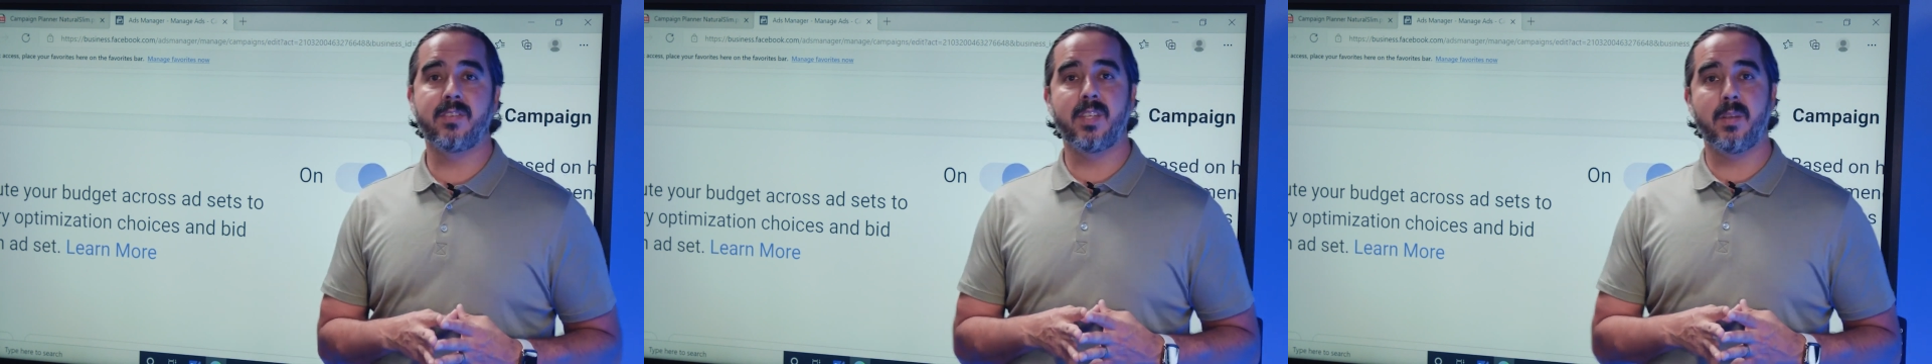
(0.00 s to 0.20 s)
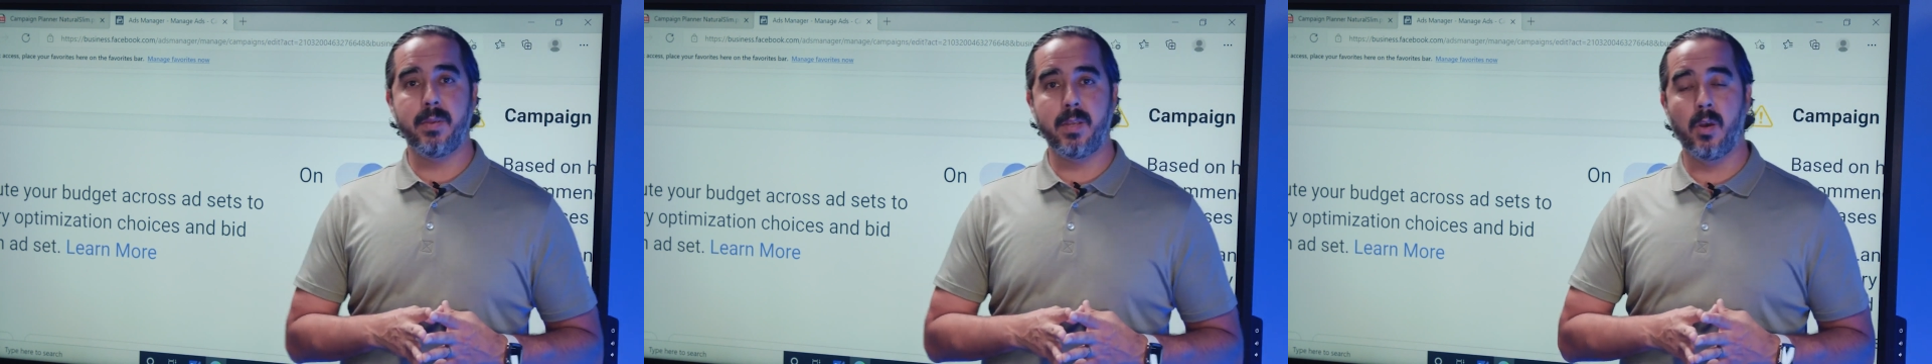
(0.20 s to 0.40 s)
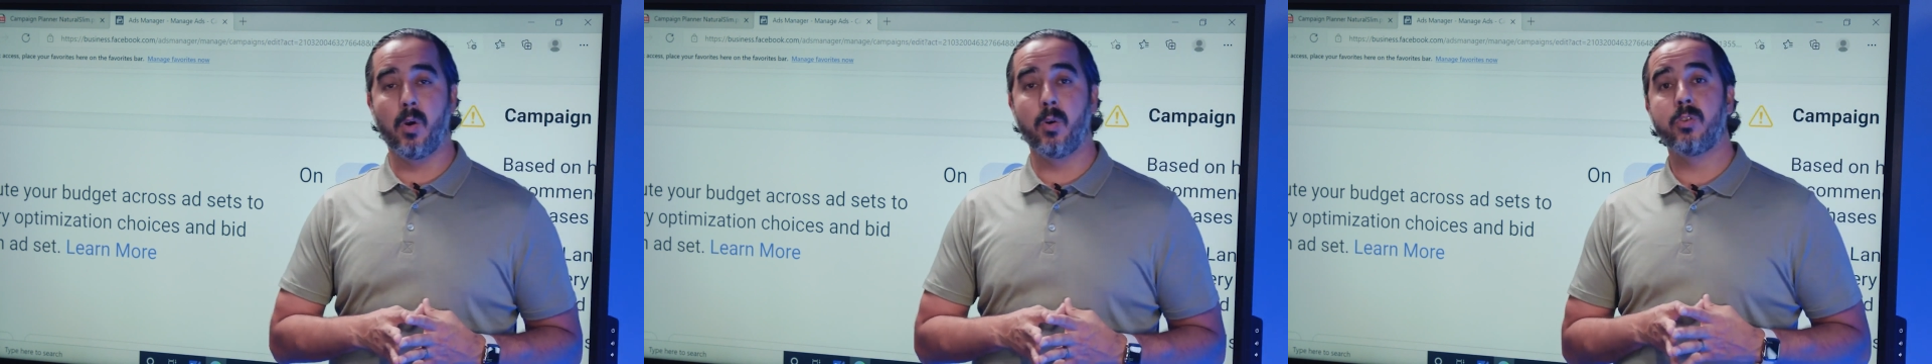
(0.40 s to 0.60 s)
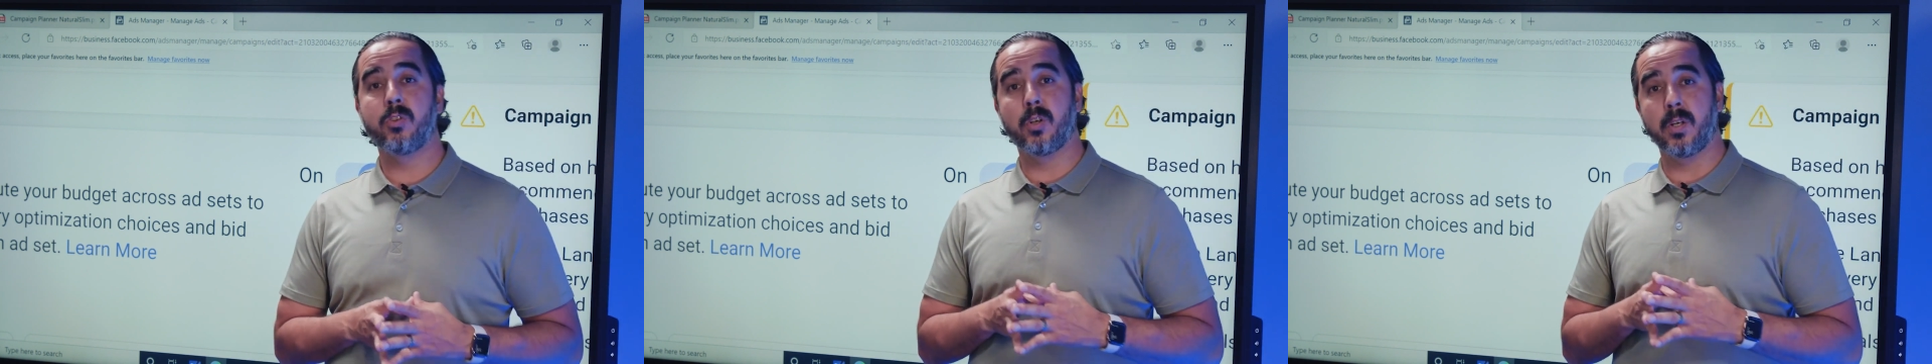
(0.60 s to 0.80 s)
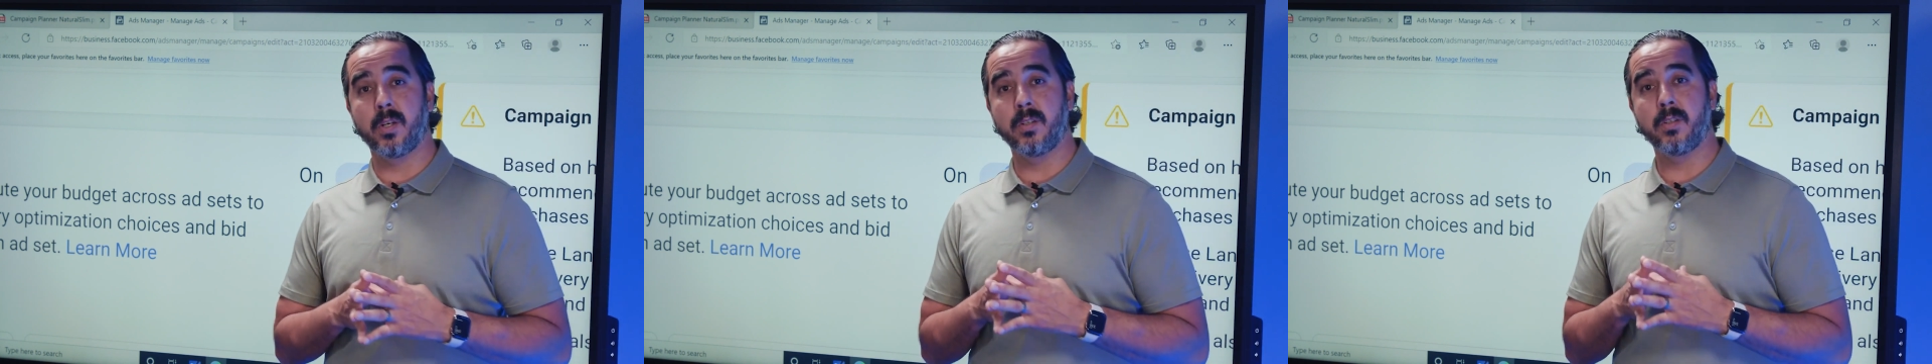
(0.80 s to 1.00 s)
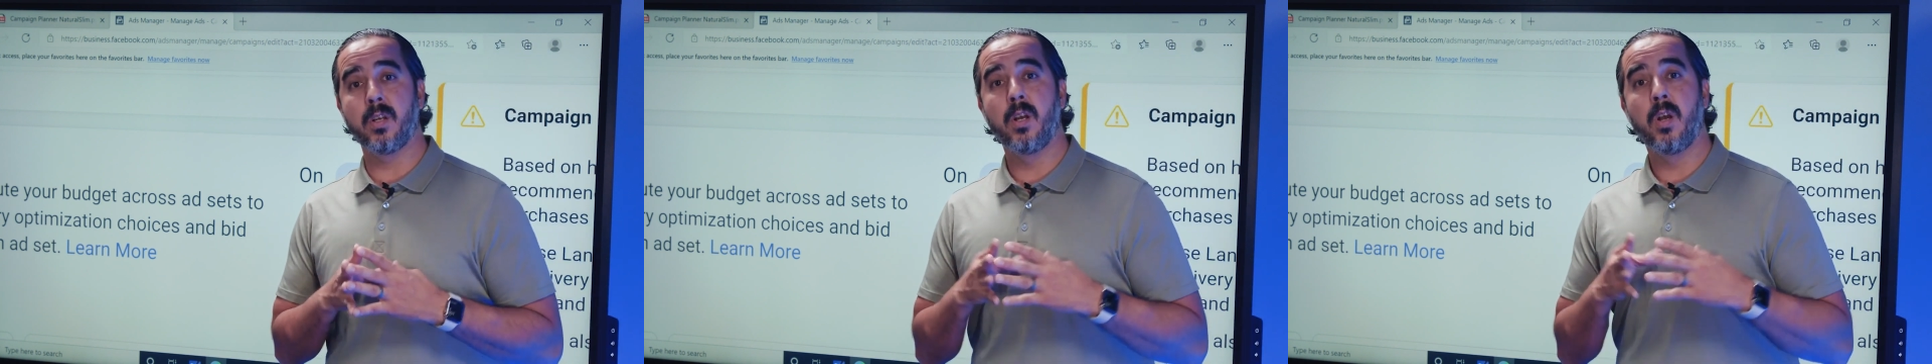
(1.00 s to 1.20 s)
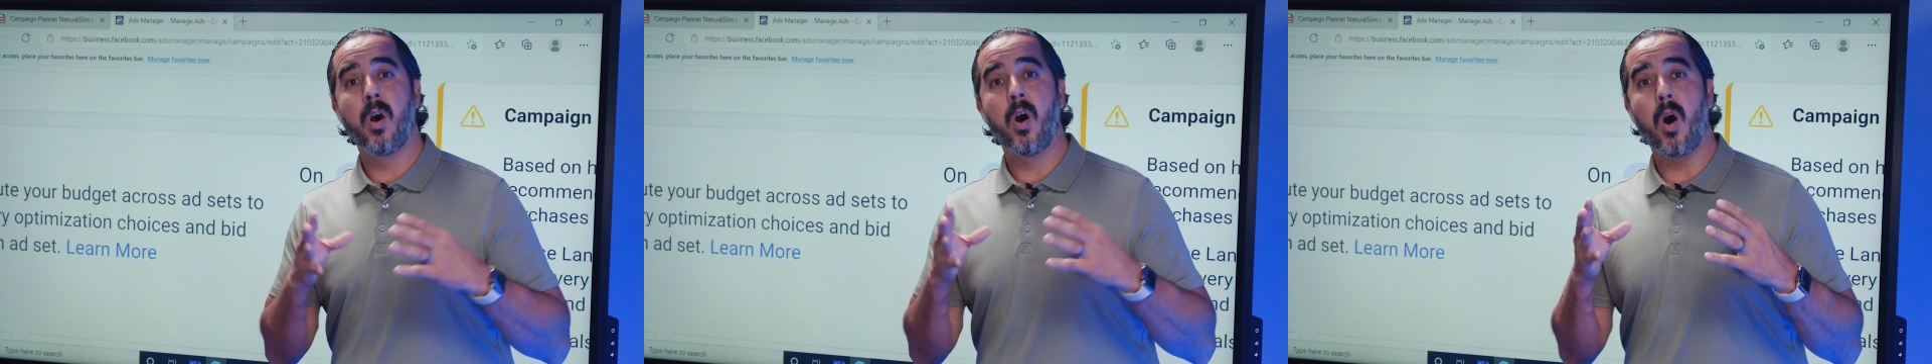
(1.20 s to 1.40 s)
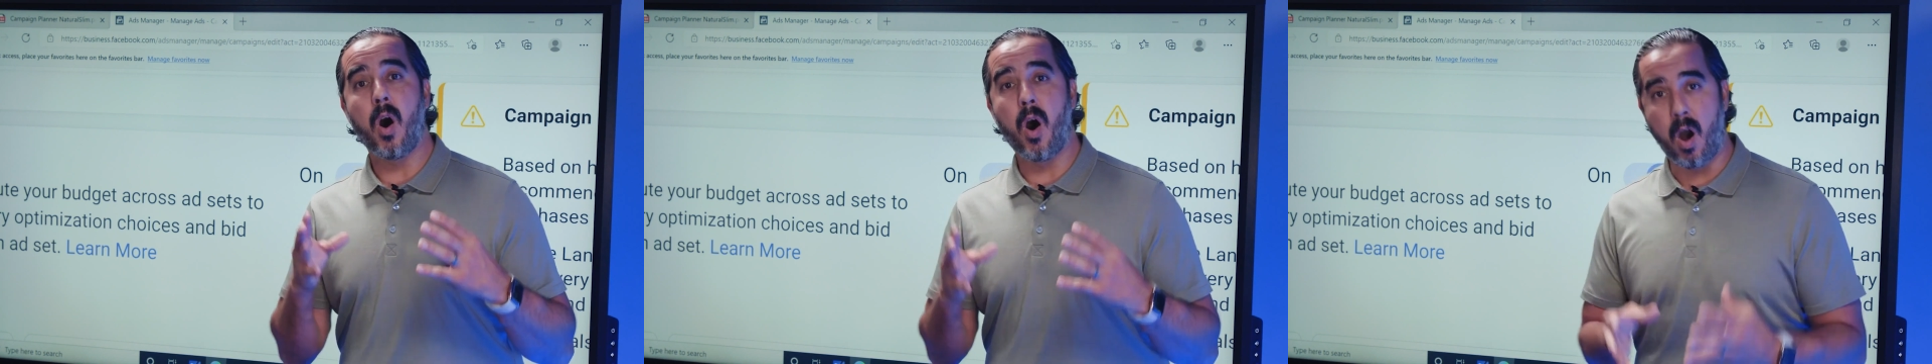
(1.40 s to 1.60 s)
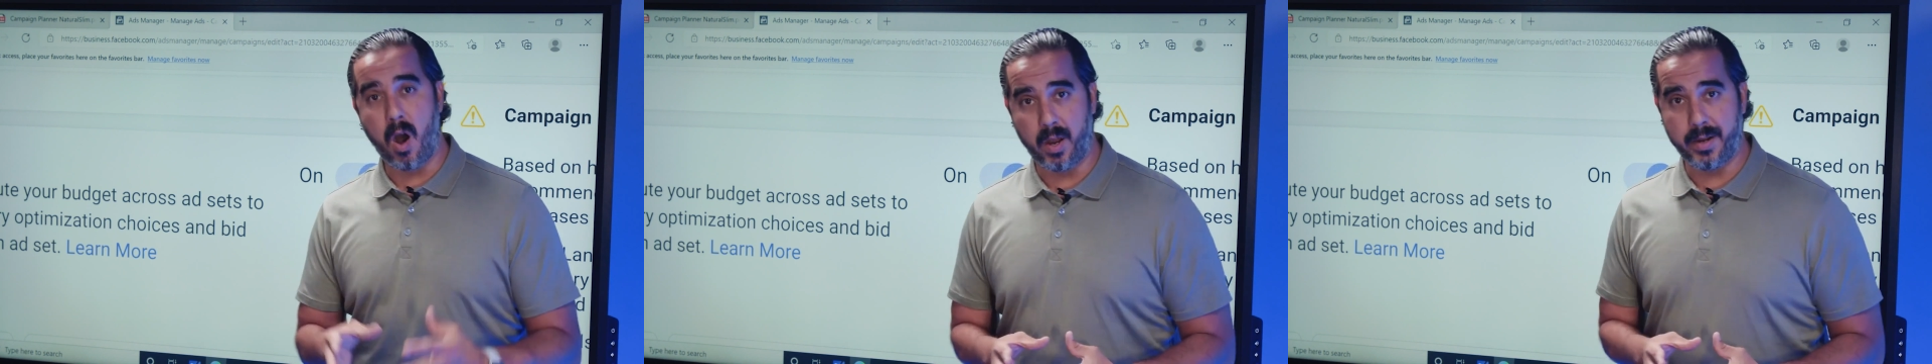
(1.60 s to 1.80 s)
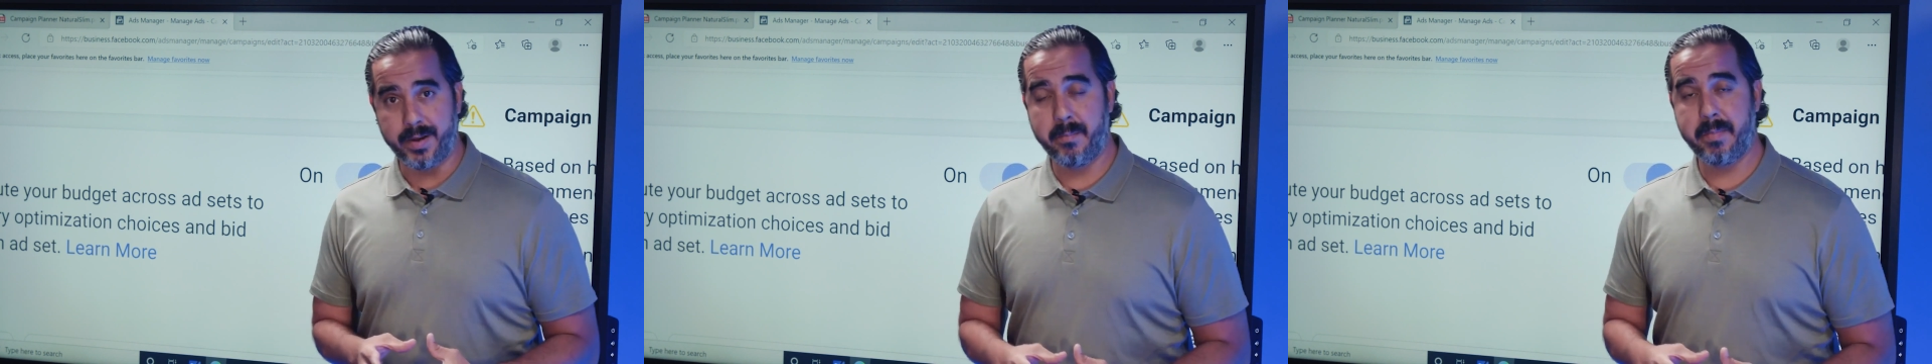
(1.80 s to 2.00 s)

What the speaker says: CBO turned on